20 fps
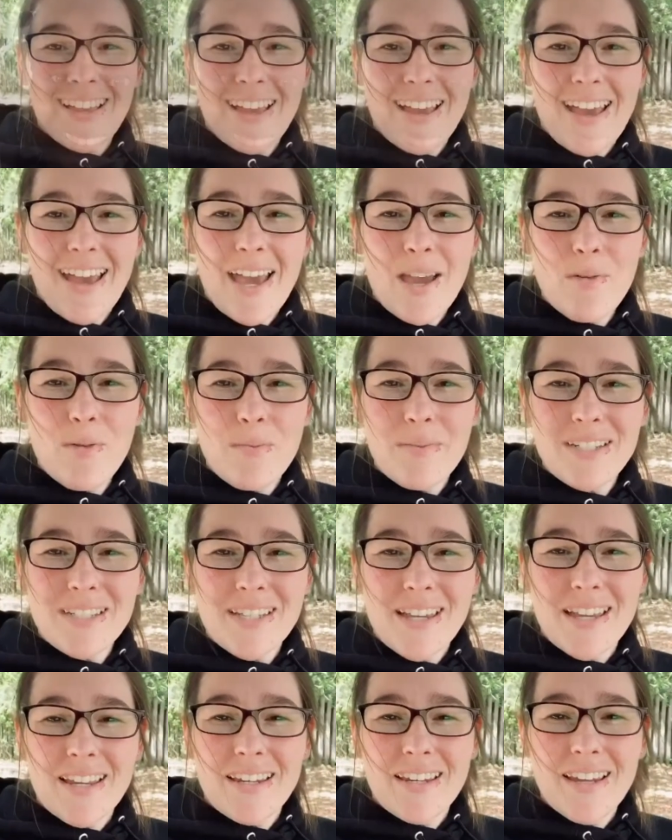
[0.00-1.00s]
Hey,
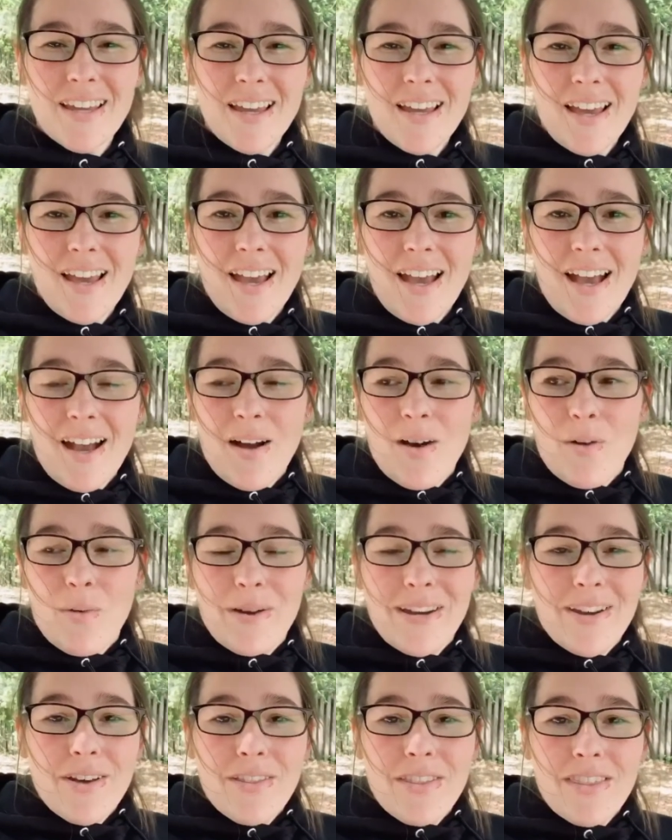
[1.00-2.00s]
Wilmington.
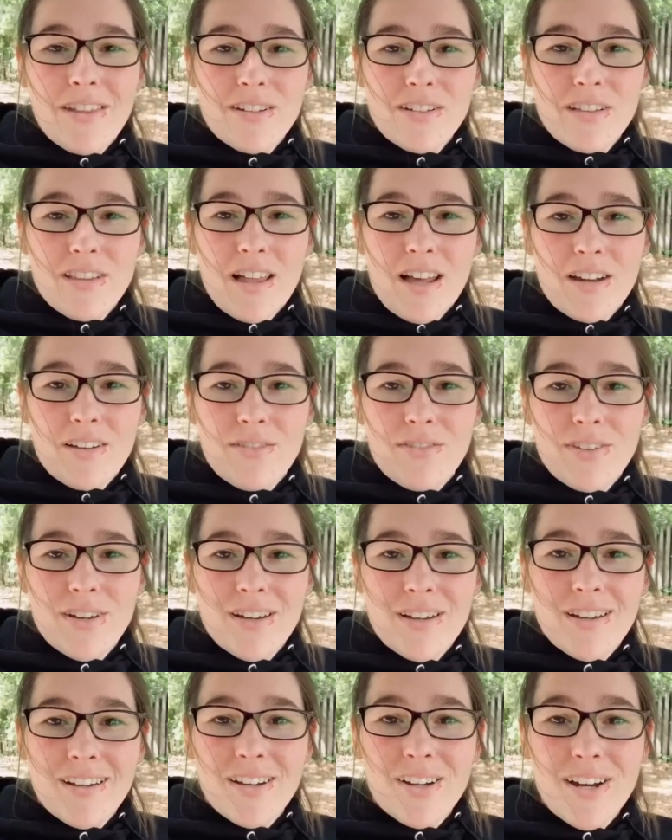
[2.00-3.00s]
We know that there's a lot of
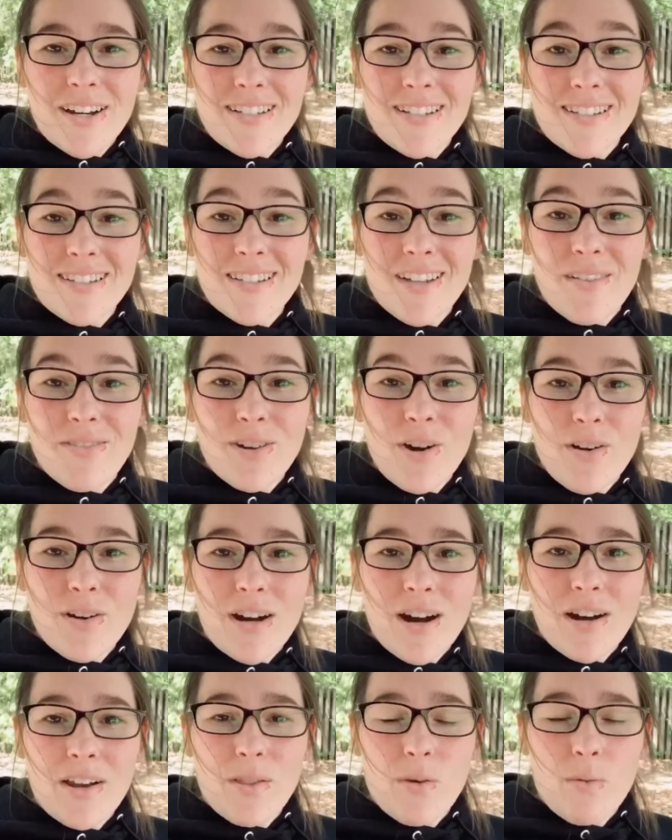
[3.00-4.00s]
crazy stuff going
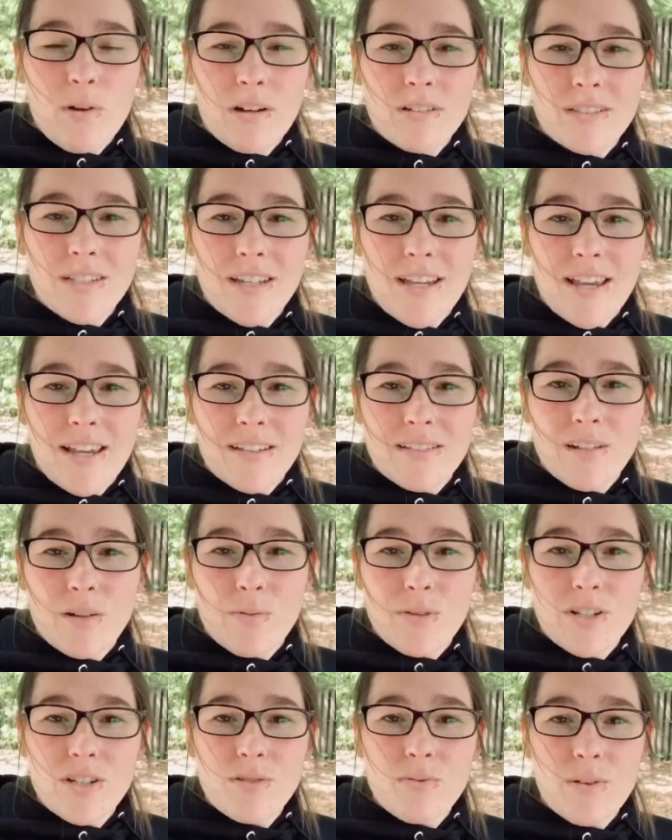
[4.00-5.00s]
on in the world today, so
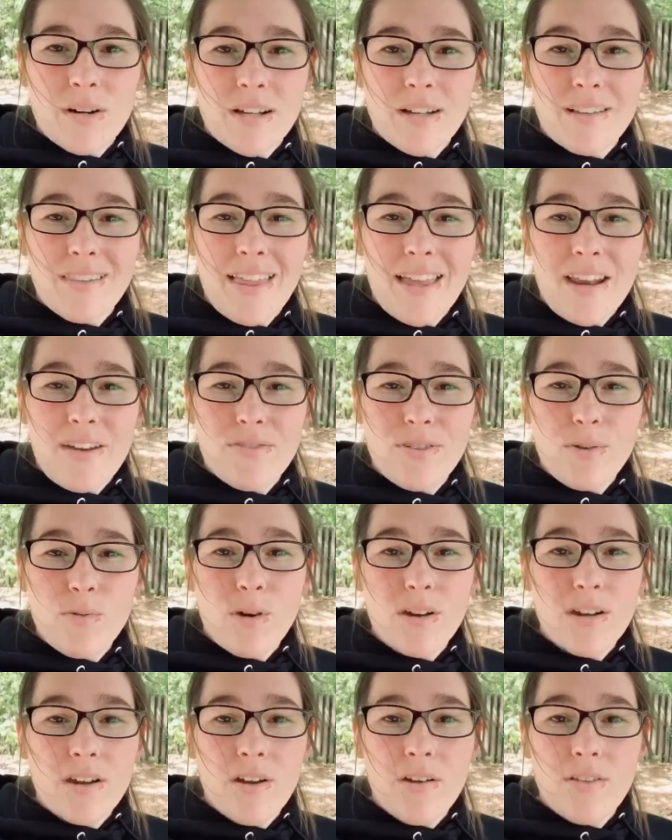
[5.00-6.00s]
we just wanted to let
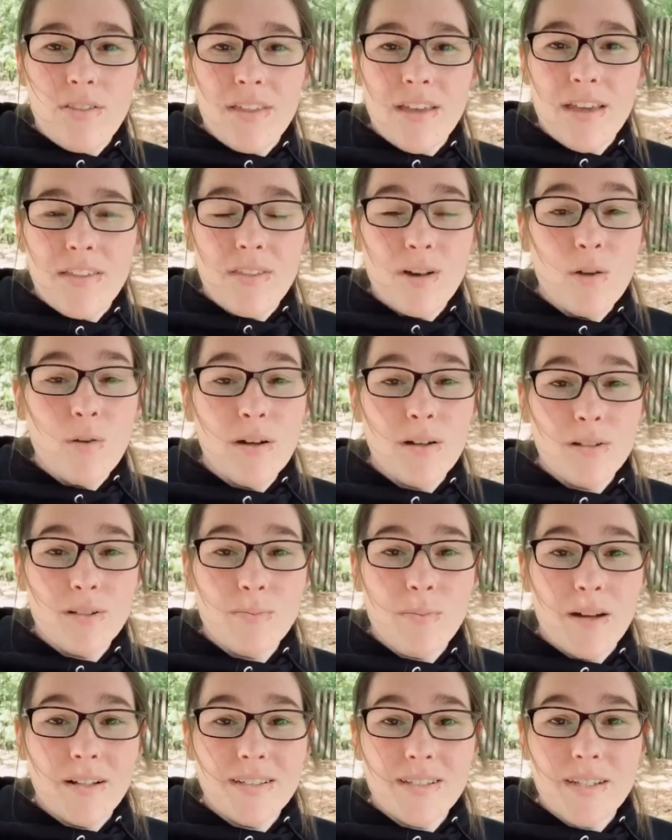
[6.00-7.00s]
everyone know that the Quick
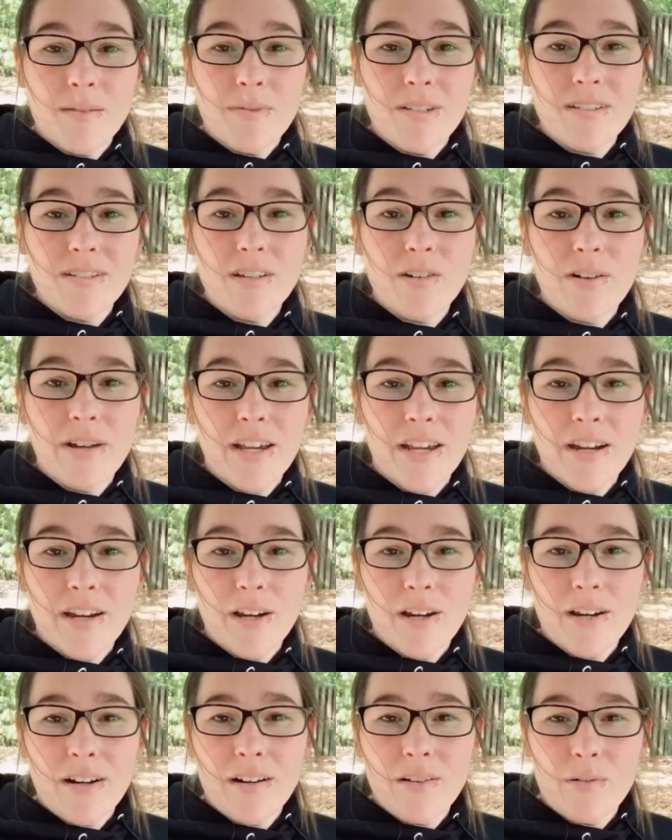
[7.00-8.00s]
Response Team is still
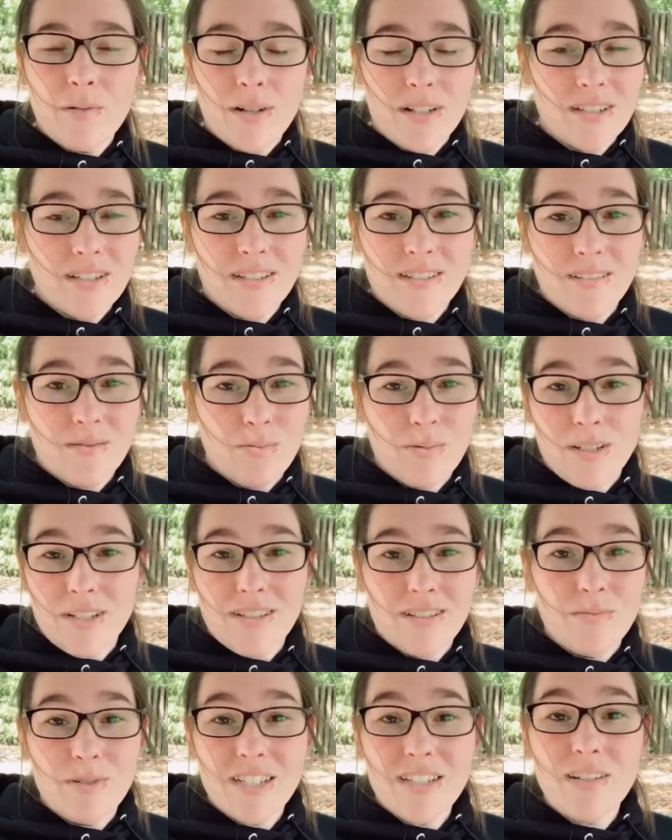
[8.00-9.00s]
here.
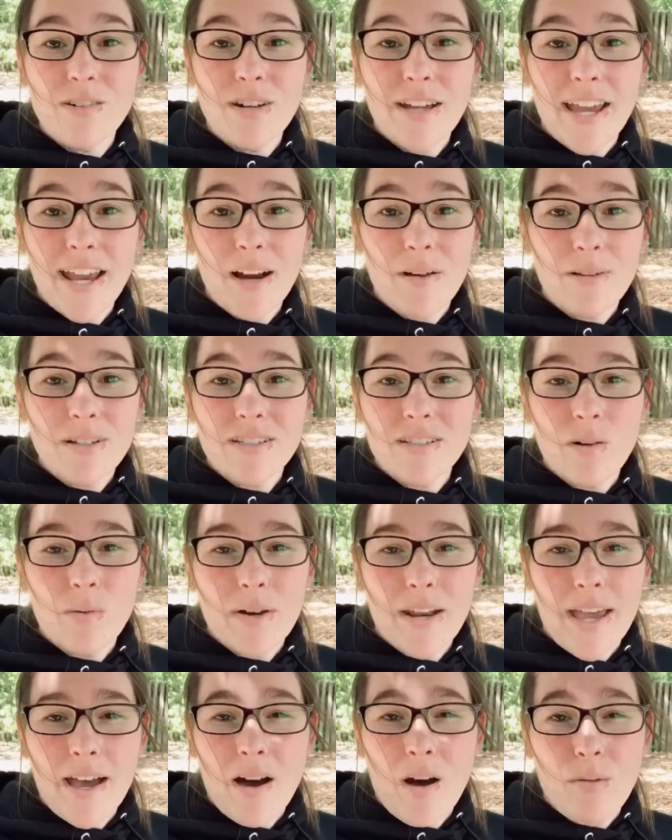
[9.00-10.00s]
We still care. We still
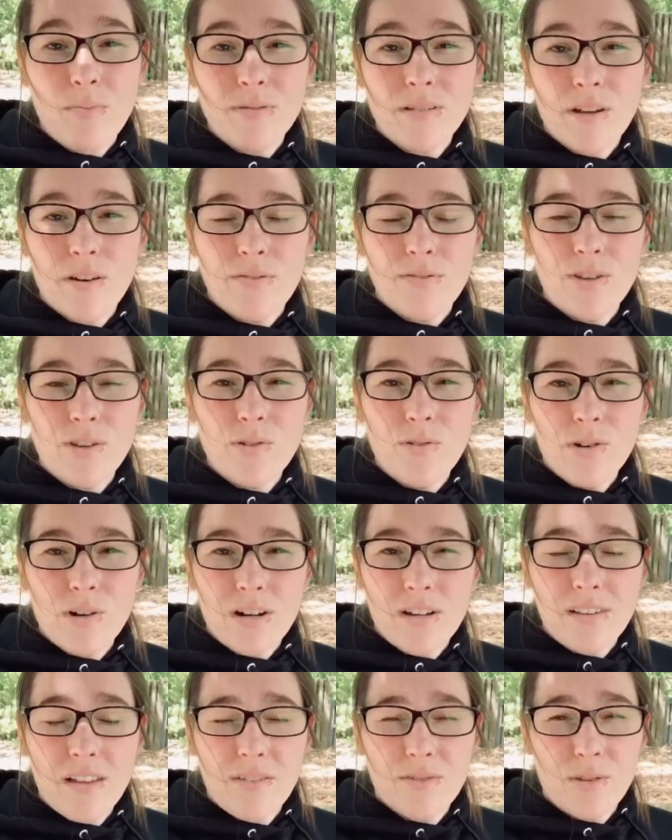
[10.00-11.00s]
want to help. So if you or
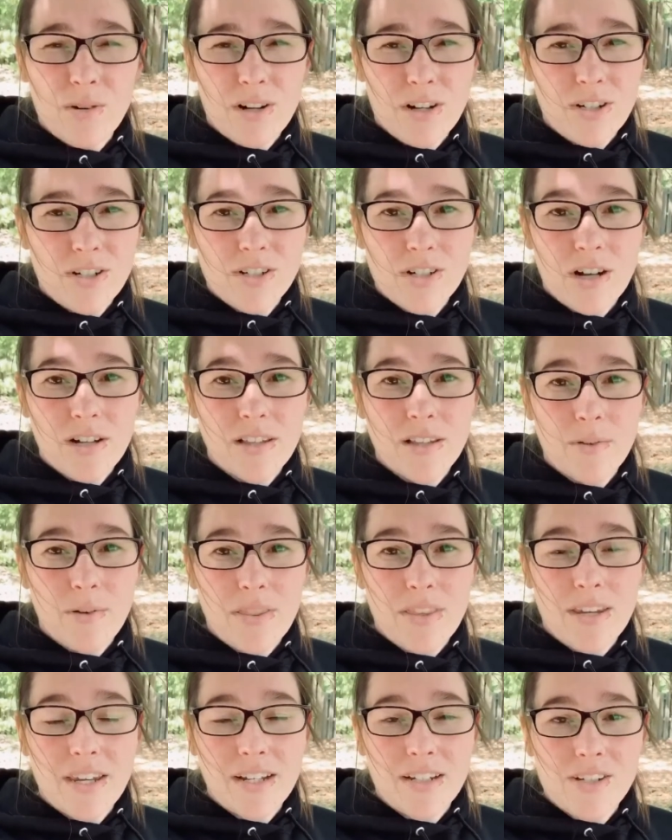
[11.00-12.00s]
a loved one are struggling with
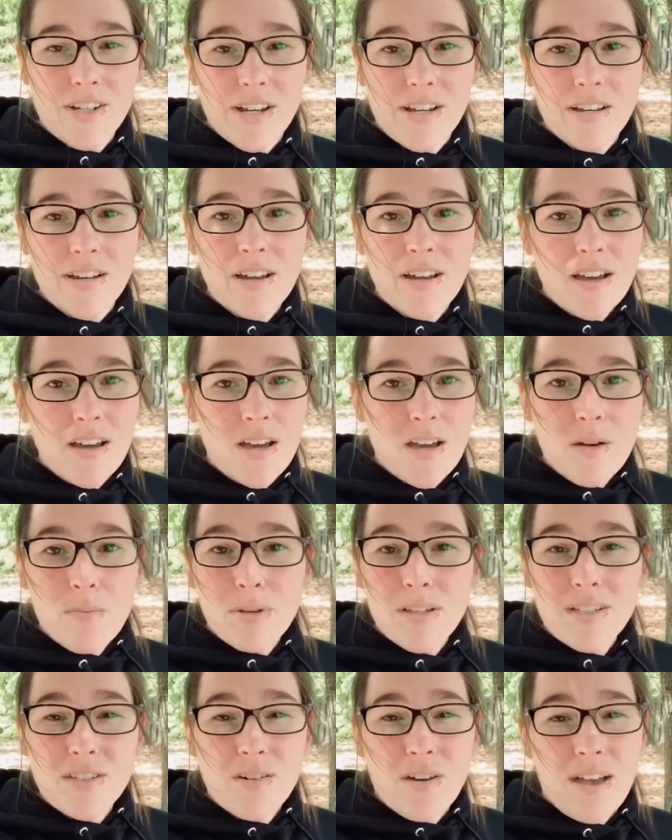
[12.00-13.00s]
addiction,
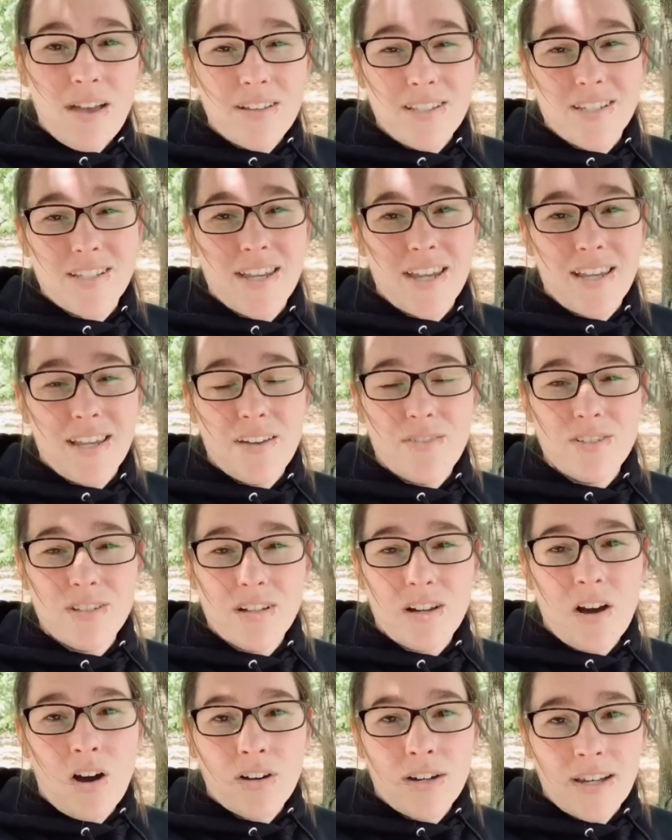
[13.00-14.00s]
please don't hesitate. Give us a
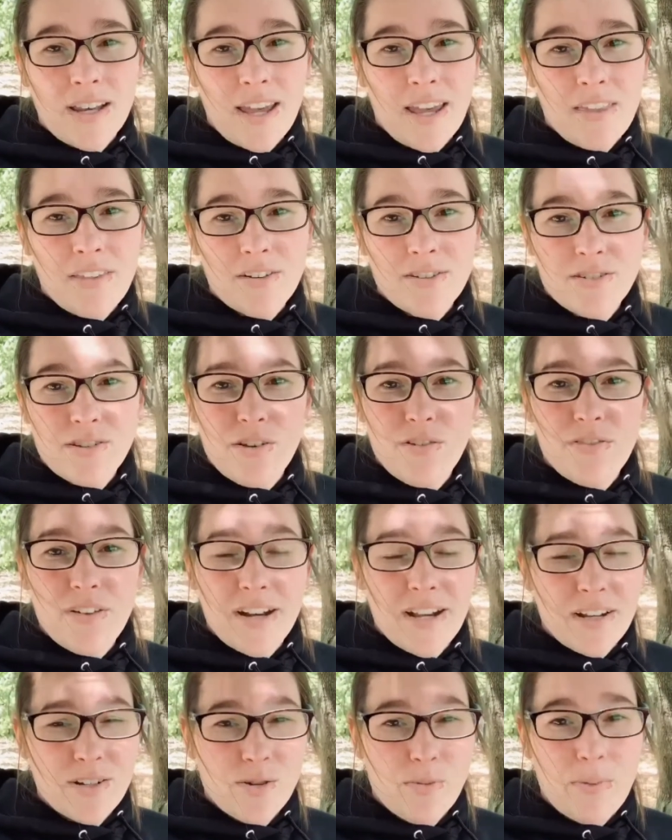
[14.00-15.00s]
call today. There's no
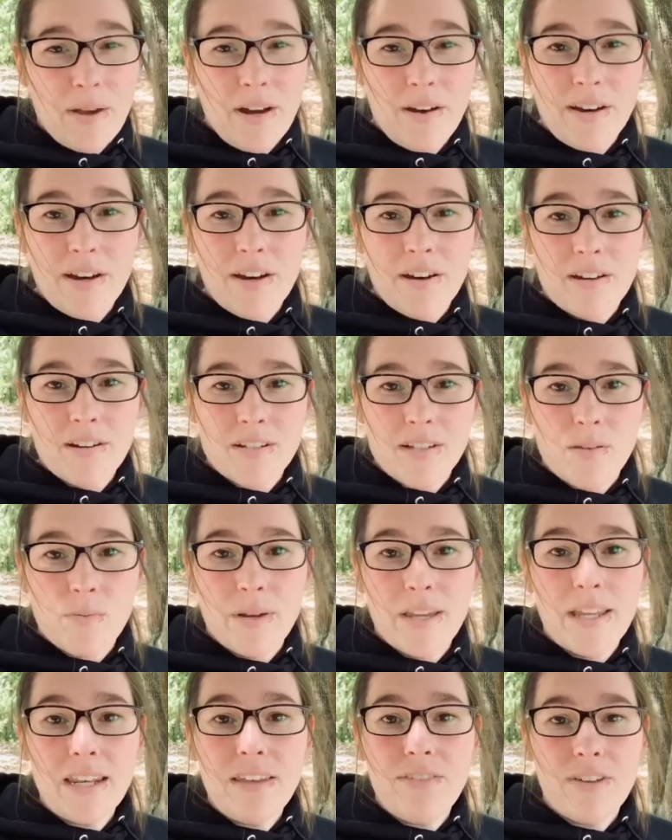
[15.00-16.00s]
financial barriers, and
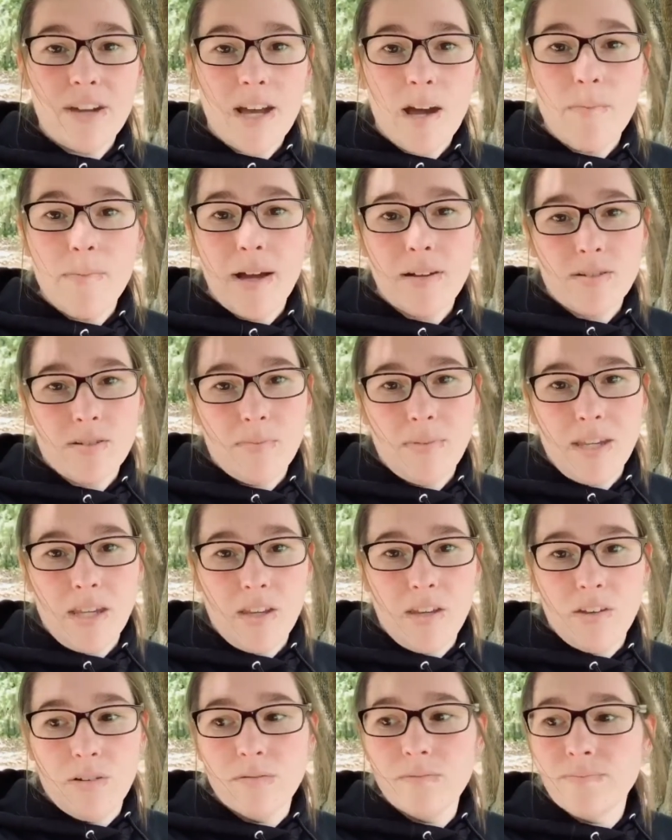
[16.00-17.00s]
we can even come out to meet
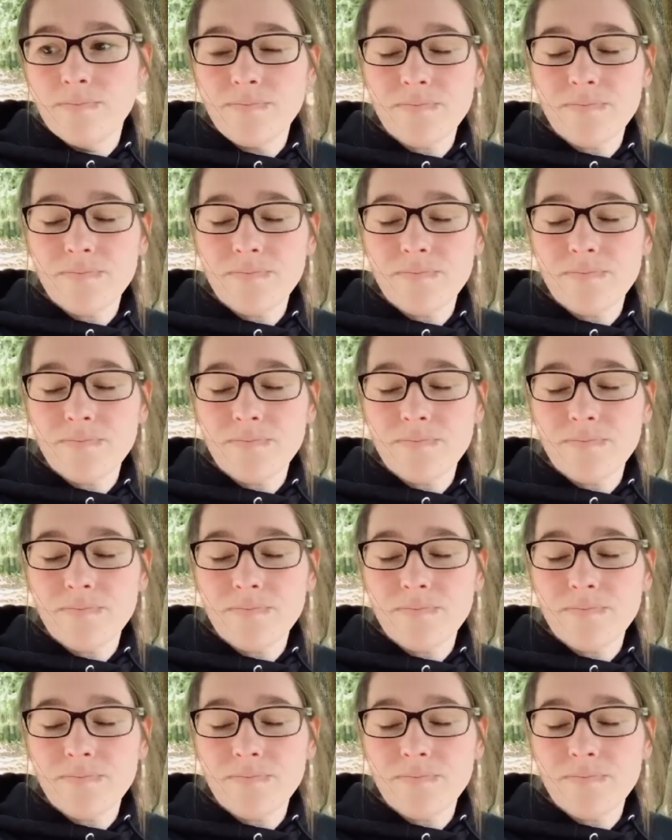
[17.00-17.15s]
you.